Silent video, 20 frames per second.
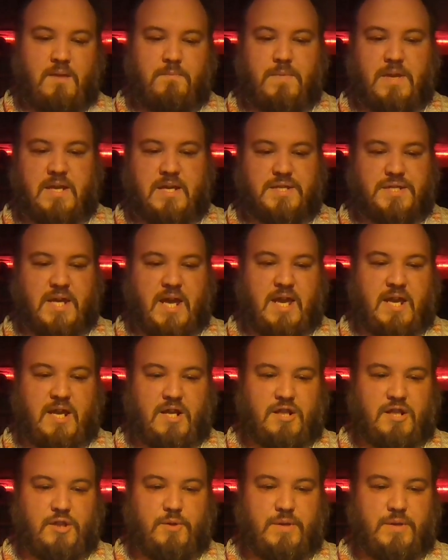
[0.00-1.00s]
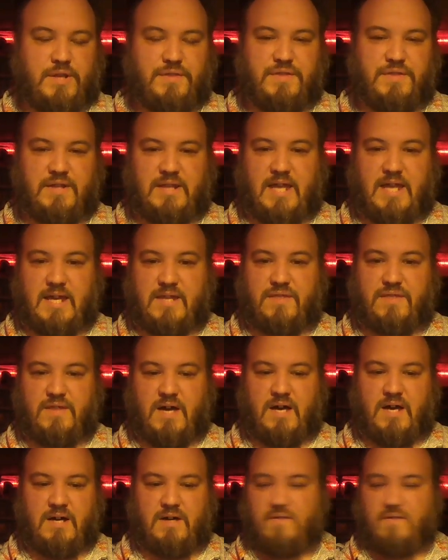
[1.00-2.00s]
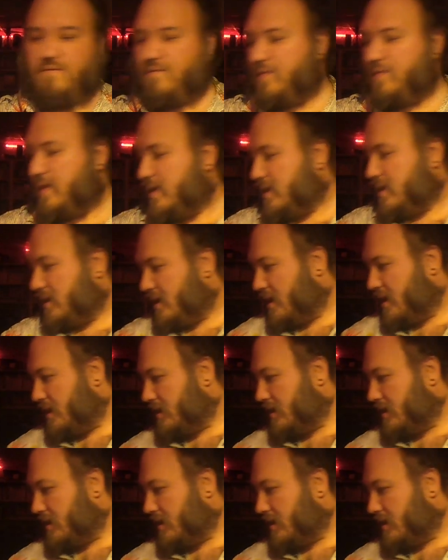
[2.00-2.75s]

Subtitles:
because I included the length of the,